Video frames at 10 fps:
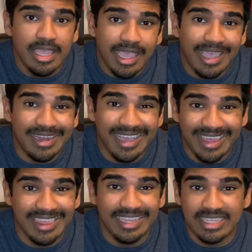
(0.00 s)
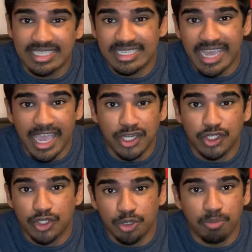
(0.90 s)
and I think the stat
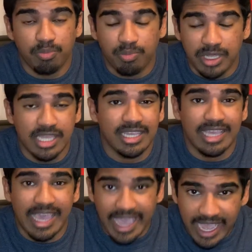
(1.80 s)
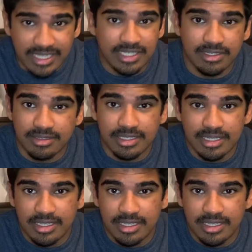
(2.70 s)
should be cancelled.